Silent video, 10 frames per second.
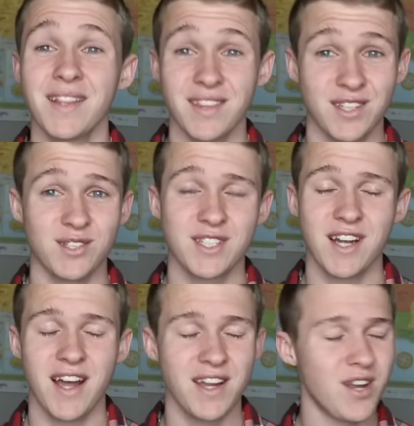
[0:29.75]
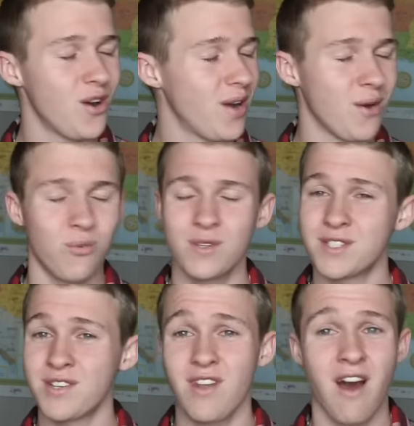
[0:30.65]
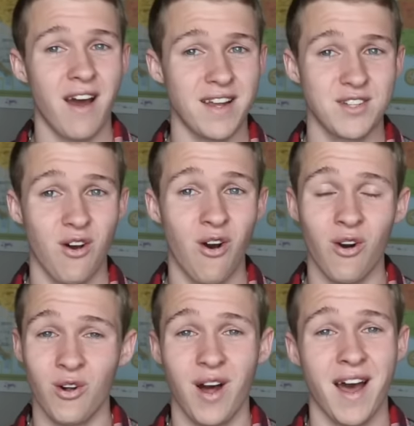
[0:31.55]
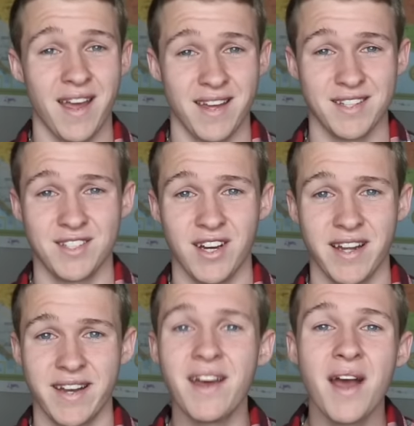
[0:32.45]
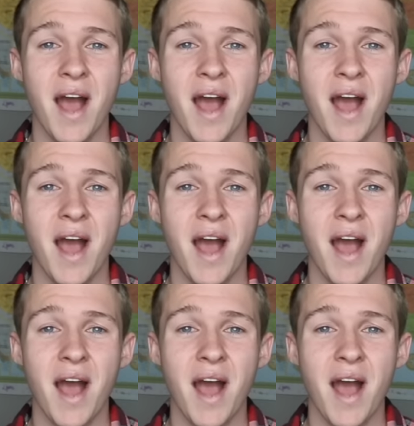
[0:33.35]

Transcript: Little did I know it was not all I had done.